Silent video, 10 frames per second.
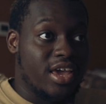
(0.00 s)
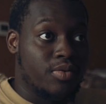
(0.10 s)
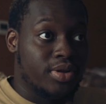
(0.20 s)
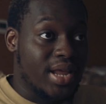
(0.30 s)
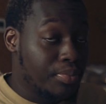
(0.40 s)
It
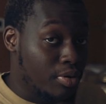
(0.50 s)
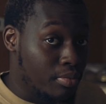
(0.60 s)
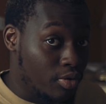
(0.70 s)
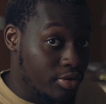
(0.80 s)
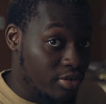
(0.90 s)
will not
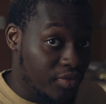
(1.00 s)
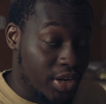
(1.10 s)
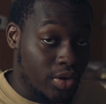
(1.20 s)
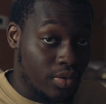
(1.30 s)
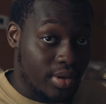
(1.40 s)
promote your
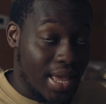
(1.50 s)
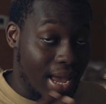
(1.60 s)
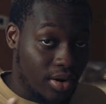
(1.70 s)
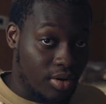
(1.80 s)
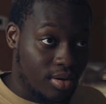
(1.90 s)
video
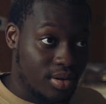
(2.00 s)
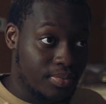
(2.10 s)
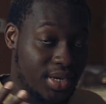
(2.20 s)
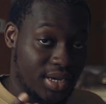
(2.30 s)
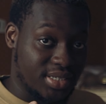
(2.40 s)
at all
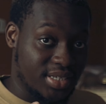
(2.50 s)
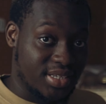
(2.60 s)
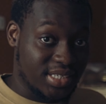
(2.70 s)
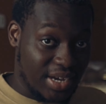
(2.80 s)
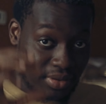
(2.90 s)
because it
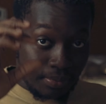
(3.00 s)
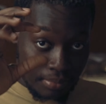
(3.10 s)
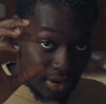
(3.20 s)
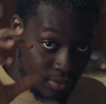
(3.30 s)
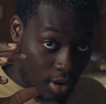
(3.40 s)
does have the
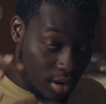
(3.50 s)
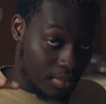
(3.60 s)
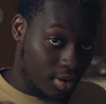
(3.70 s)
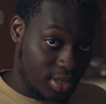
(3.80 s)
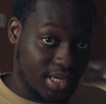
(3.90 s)
big
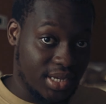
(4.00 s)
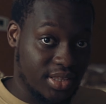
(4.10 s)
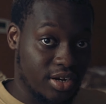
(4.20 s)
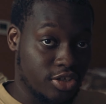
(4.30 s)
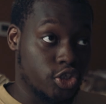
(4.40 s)
watermark sign
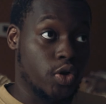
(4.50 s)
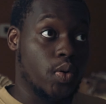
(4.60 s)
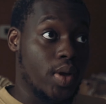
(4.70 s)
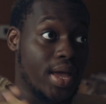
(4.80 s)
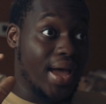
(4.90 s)
there.
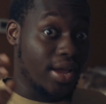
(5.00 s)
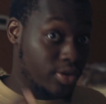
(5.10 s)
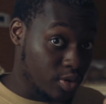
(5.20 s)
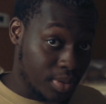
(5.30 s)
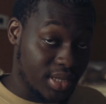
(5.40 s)
So I
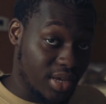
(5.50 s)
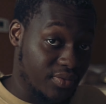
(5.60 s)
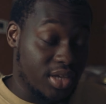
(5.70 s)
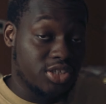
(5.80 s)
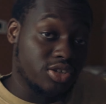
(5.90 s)
do
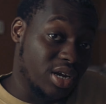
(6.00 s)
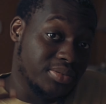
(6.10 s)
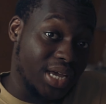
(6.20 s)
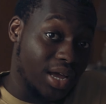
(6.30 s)
believe Instagram's